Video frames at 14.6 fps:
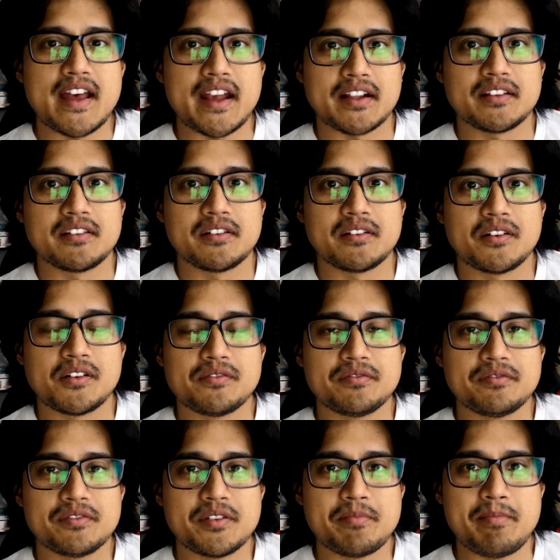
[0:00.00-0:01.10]
actor
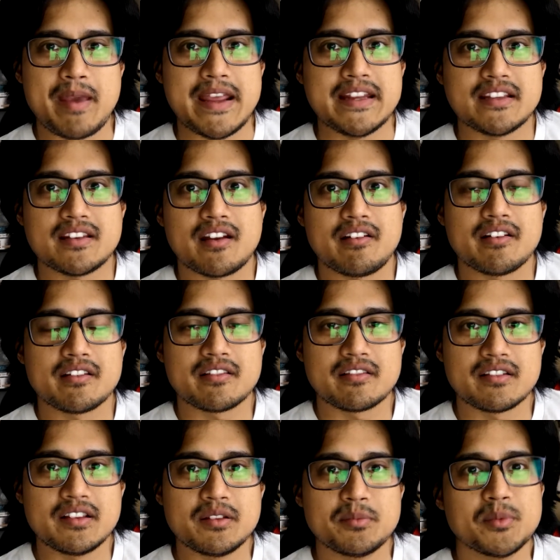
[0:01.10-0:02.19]
of the main character
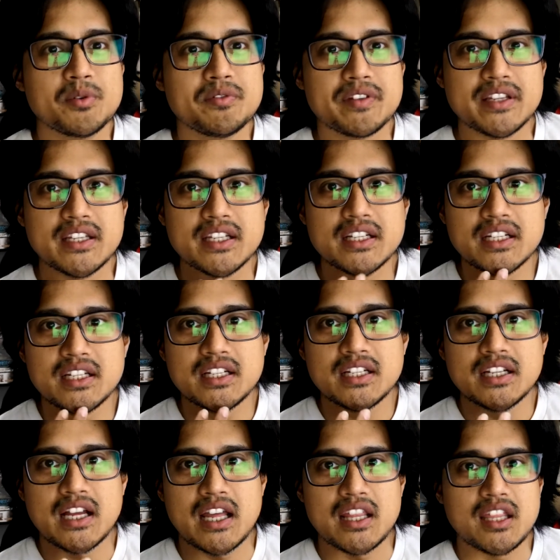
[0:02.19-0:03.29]
in the movie,
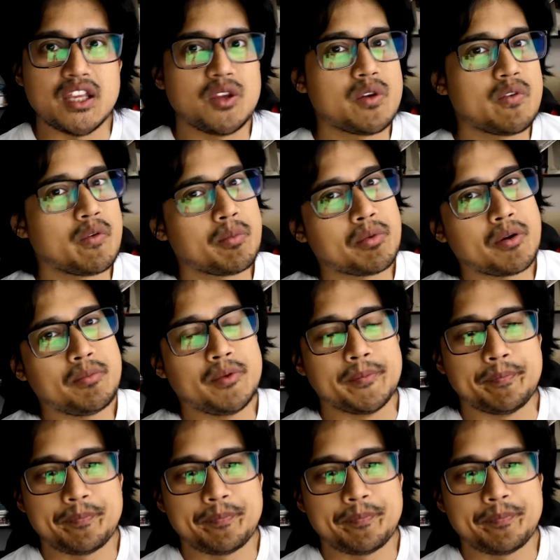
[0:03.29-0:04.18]
I think you have a problem.